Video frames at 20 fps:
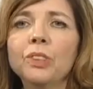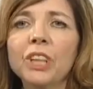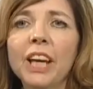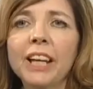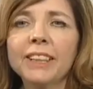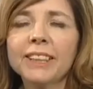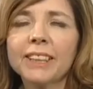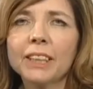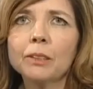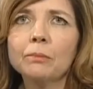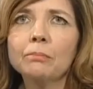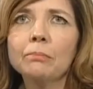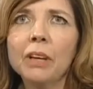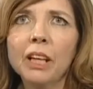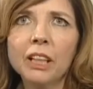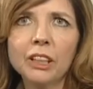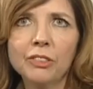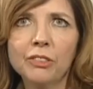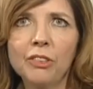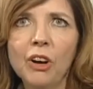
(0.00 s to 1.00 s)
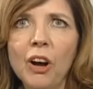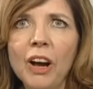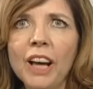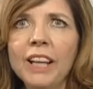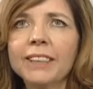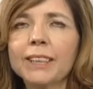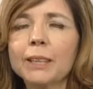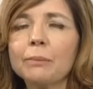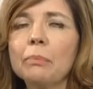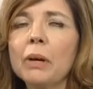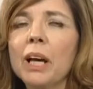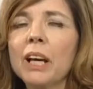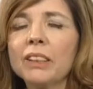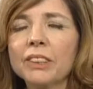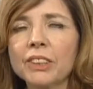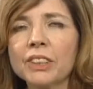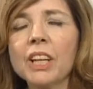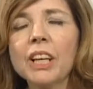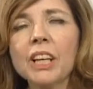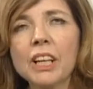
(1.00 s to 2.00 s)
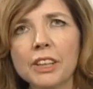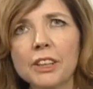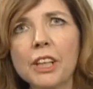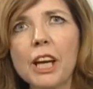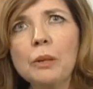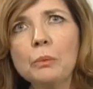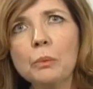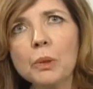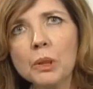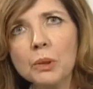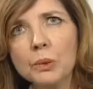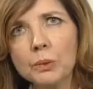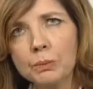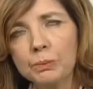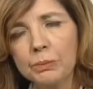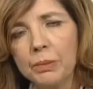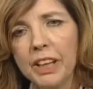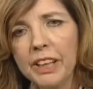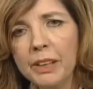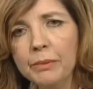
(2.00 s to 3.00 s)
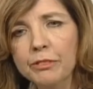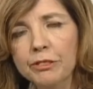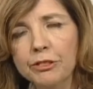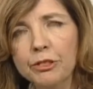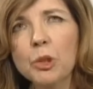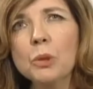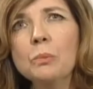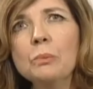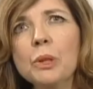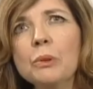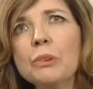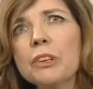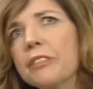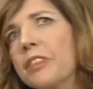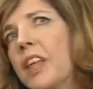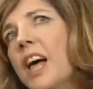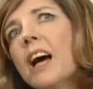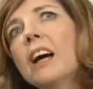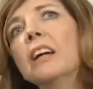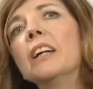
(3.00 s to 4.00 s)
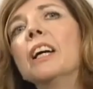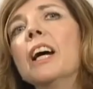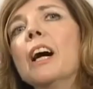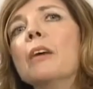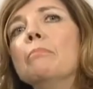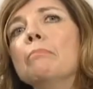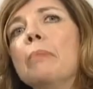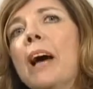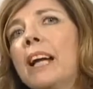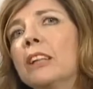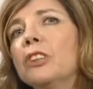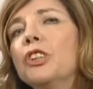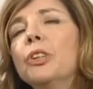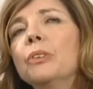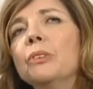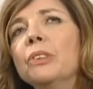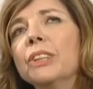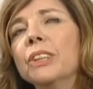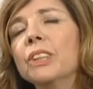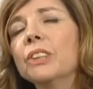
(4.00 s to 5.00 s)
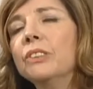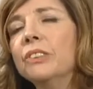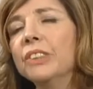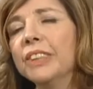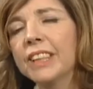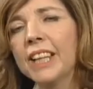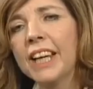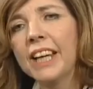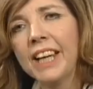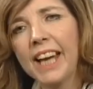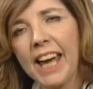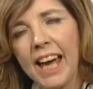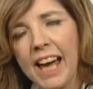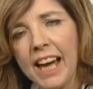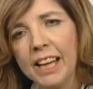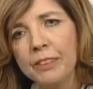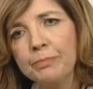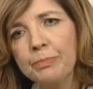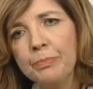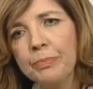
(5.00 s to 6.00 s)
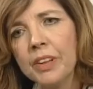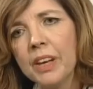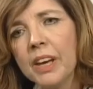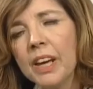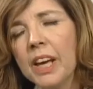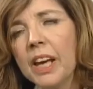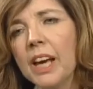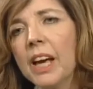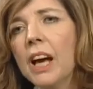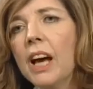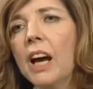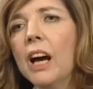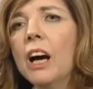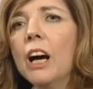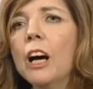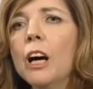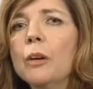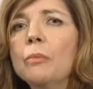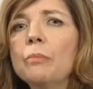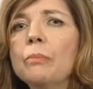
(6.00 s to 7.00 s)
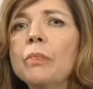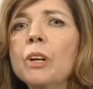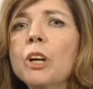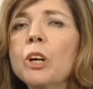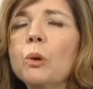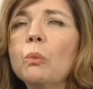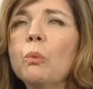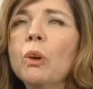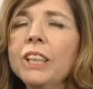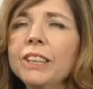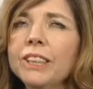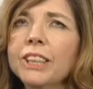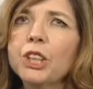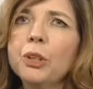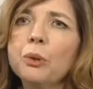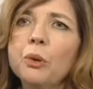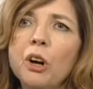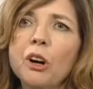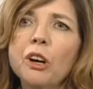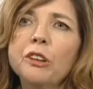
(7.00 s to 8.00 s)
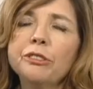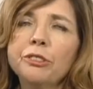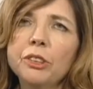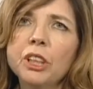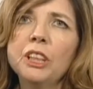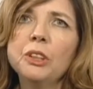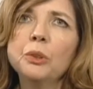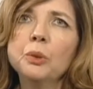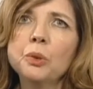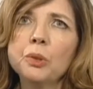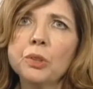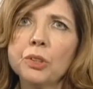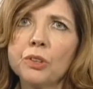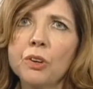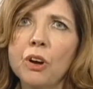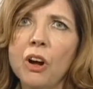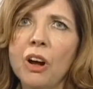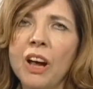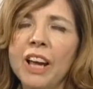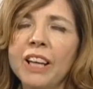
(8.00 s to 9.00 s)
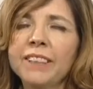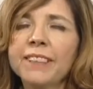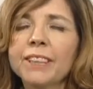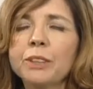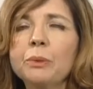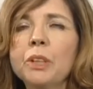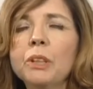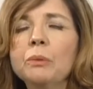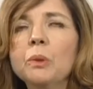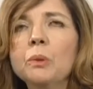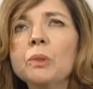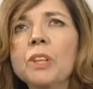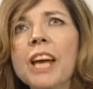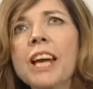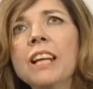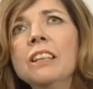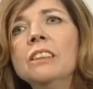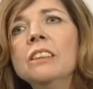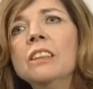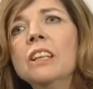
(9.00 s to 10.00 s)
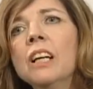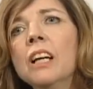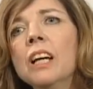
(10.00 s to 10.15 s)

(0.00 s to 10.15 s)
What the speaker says: take some advice, but they will inform you of that and come back to you as soon as they can. Once you are fully authorised, we will then